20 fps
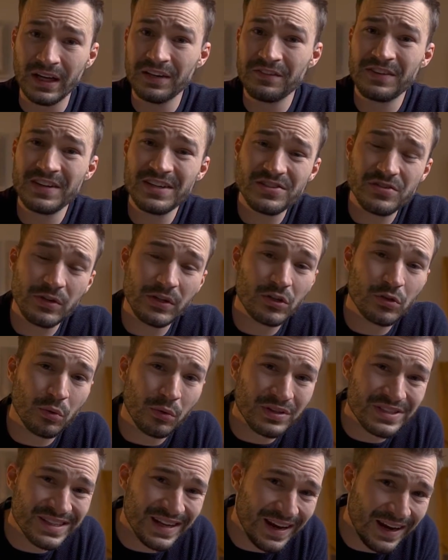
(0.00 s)
And if history
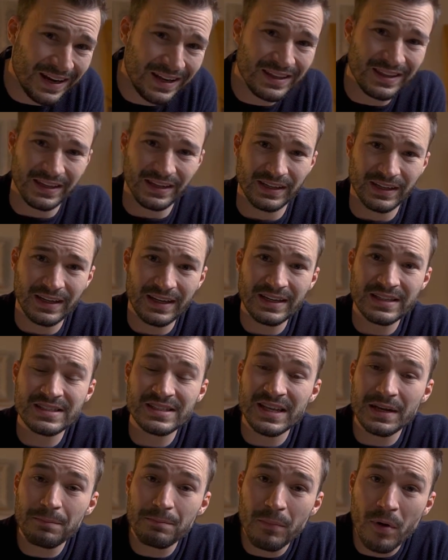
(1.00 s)
taught us anything, it's
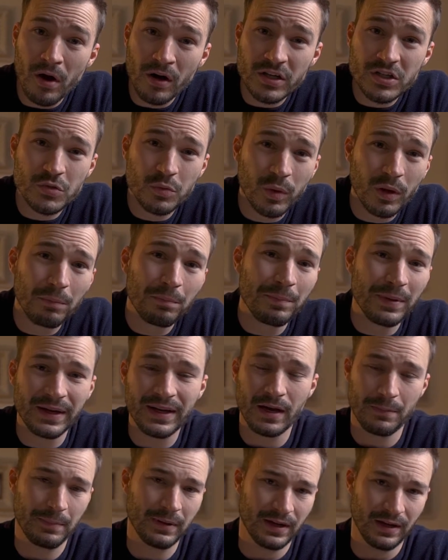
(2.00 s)
that markets will
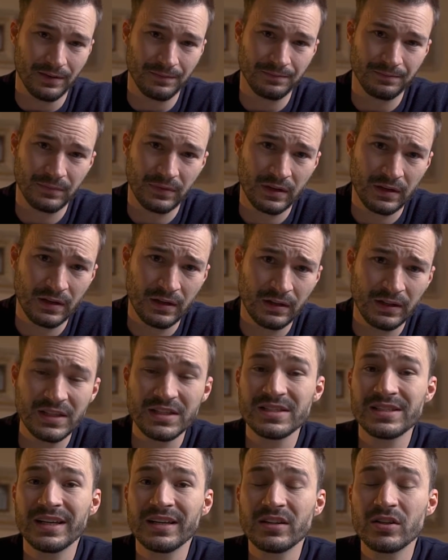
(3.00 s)
pick up again.
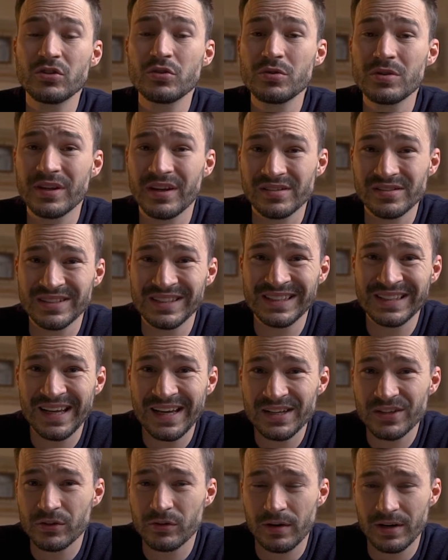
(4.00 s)
Let's take the
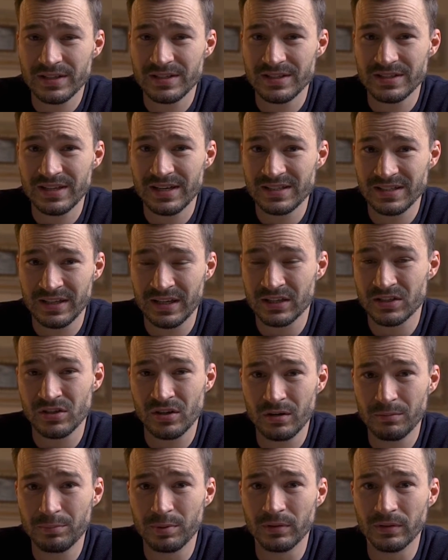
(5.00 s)
2008 crisis as an
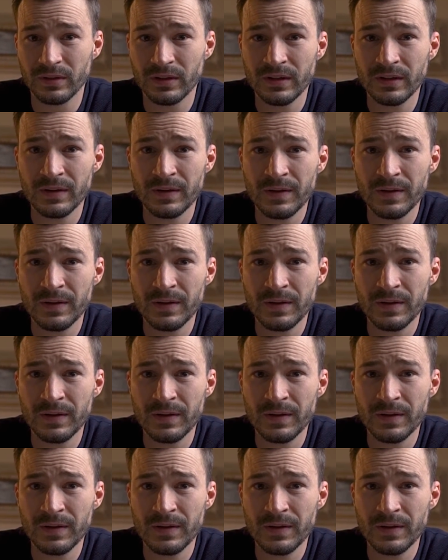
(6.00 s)
example.